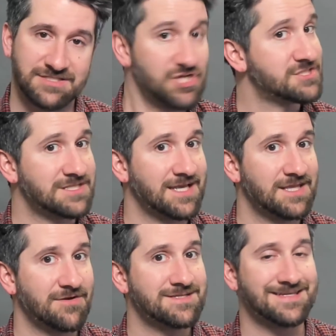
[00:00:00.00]
Just like
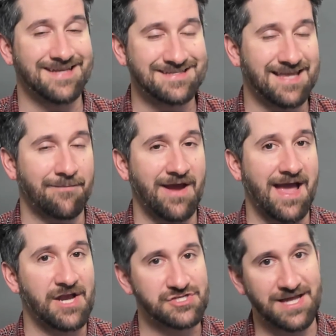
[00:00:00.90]
there is a dice camera
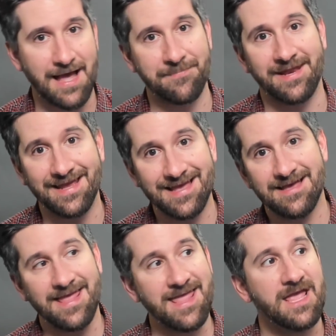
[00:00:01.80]
action happening
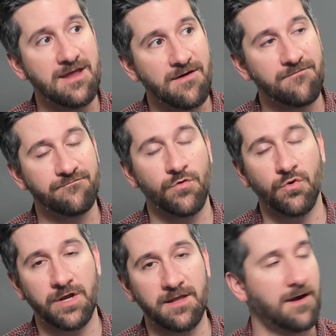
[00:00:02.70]
in
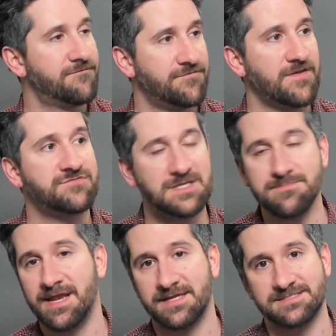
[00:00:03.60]
40, uh, 50
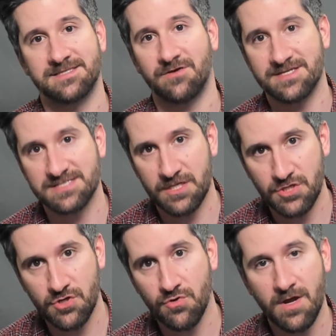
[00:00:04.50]
minutes. There is a
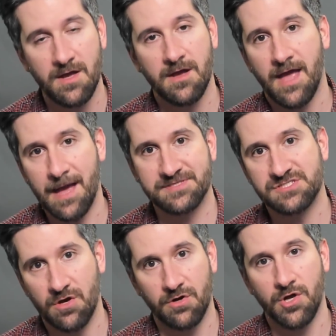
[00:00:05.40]
new
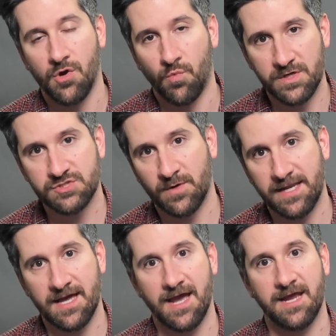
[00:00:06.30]
episode
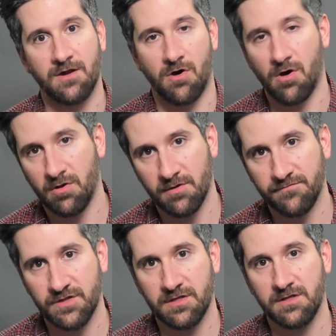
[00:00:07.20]
129. All
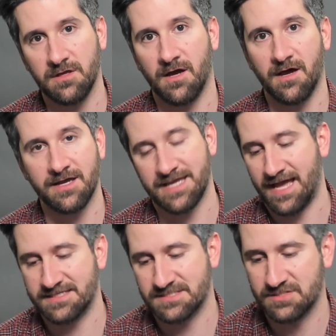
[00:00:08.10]
of the uh,
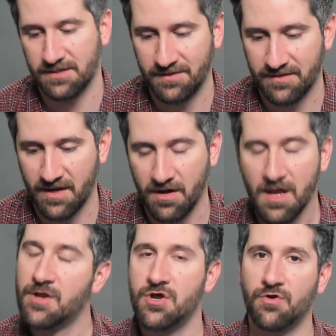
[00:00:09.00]
cast is going to be there.
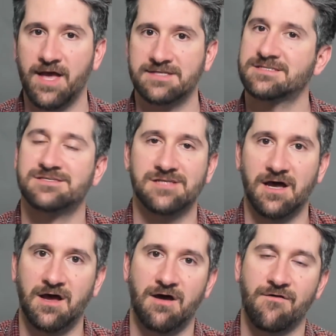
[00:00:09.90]
No guests
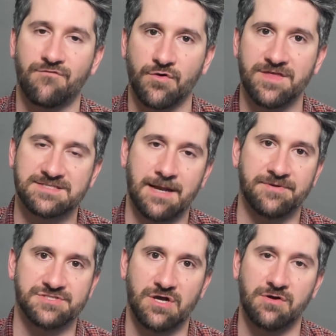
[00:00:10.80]
uh, for this
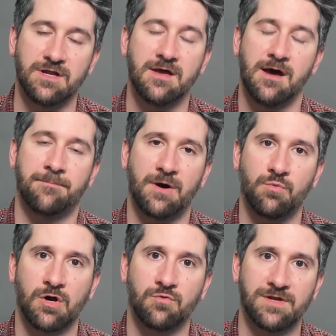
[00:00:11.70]
episode, but
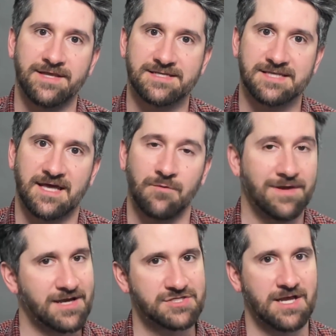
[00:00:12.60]
we're really excited.
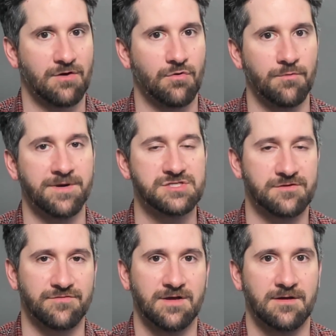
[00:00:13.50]
We actually had a whole bunch
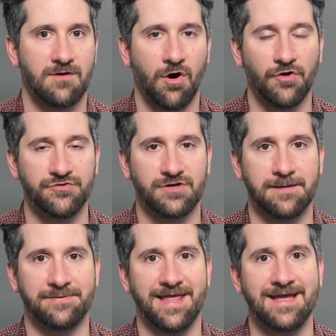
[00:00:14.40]
of alternate
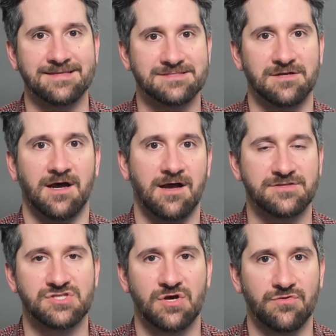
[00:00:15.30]
plans, uh,
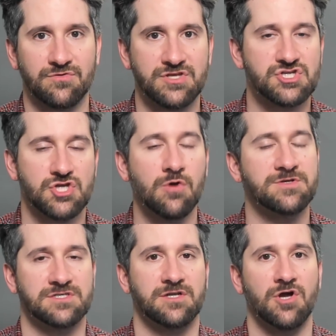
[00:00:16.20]
so this show
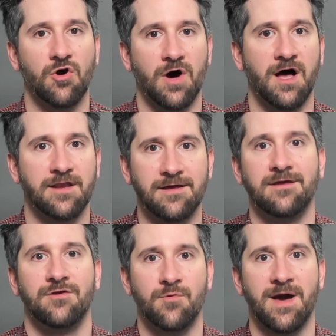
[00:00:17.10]
was going to go on
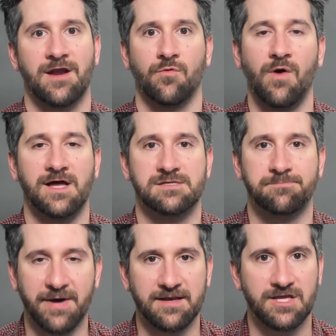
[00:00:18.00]
no matter what.
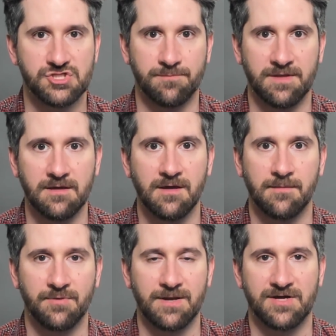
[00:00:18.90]
But it should be
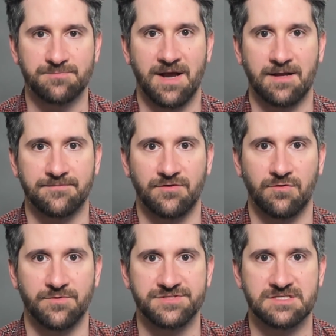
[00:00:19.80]
pretty much back up to
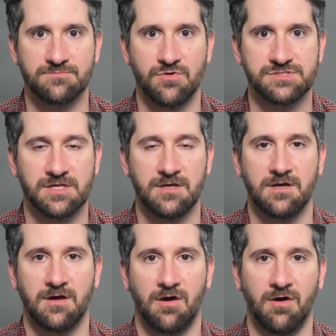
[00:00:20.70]
normal since most
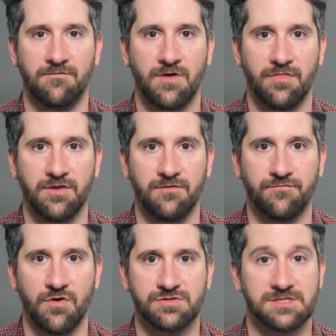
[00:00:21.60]
of the
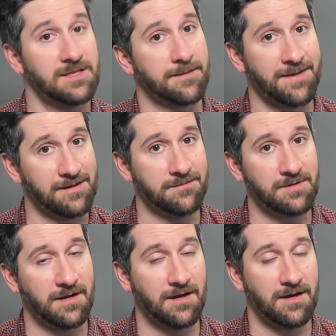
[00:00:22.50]
folks like
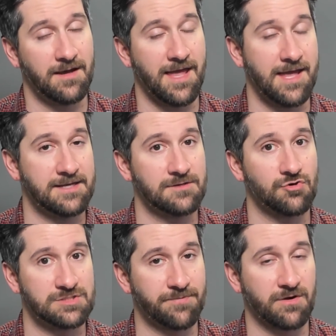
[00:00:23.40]
Pelham uh, and
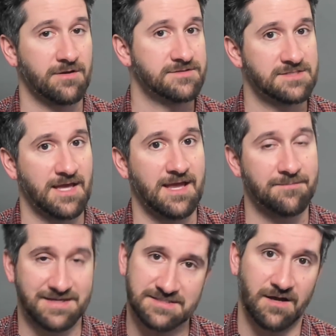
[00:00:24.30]
Chris Perkins and
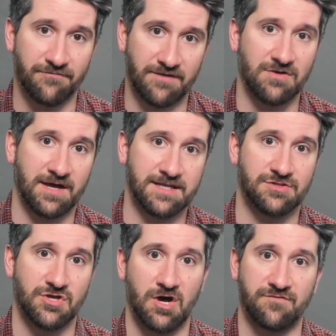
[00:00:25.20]
myself have gotten into
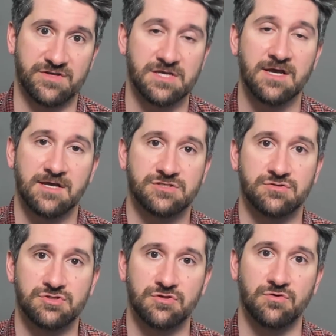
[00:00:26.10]
the office to
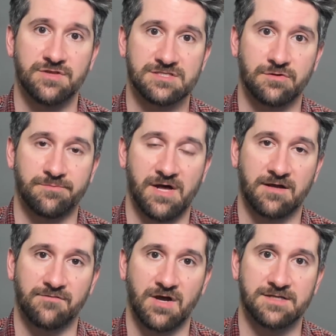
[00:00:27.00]
do this little
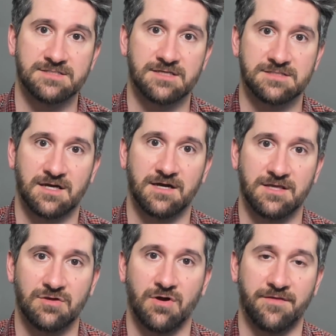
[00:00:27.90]
block of content uh,
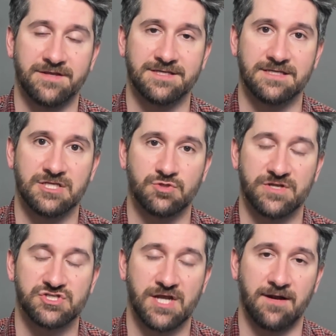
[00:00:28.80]
here on the D&D
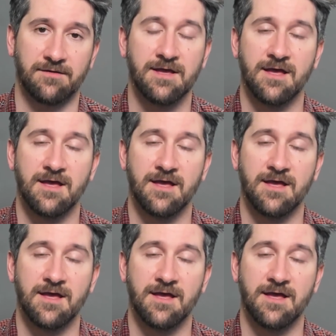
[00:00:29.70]
Twitch channel.